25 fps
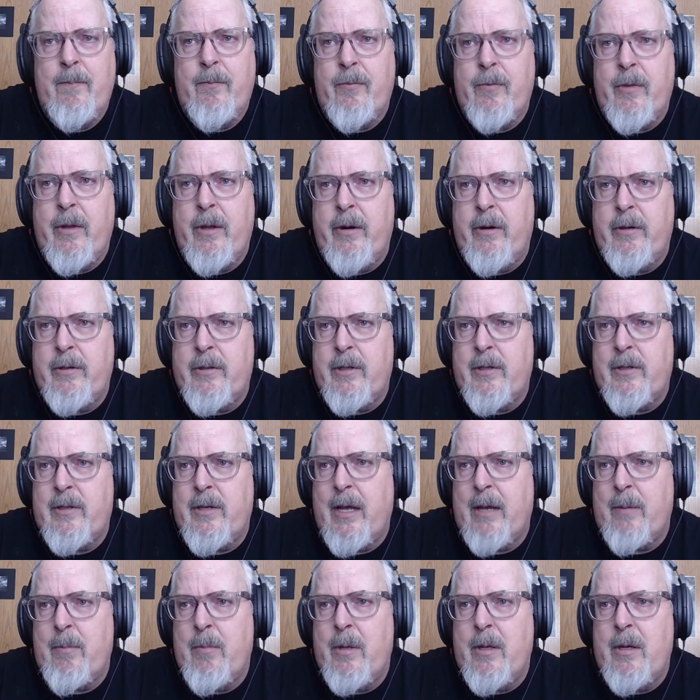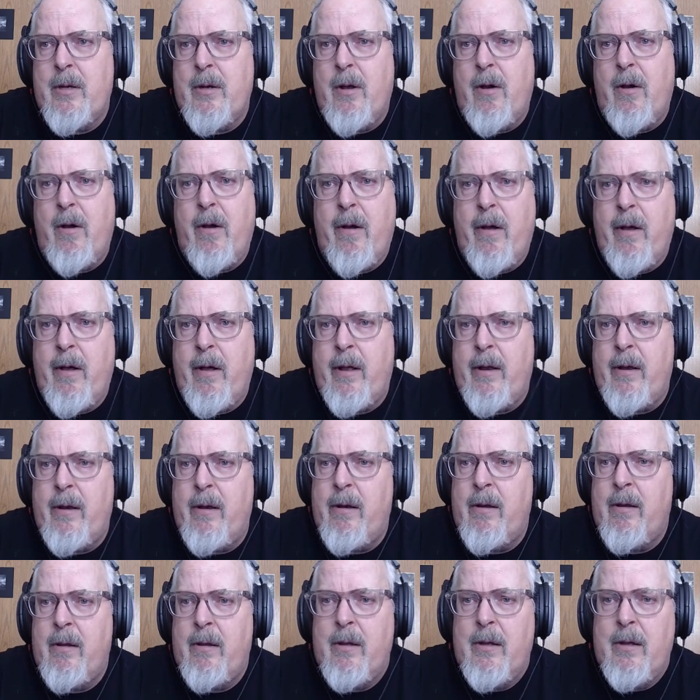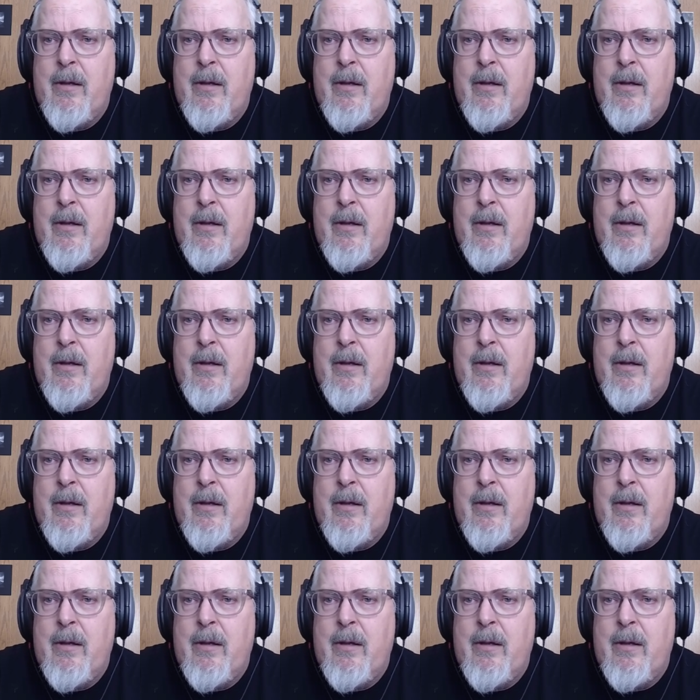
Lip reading: There's a segment on,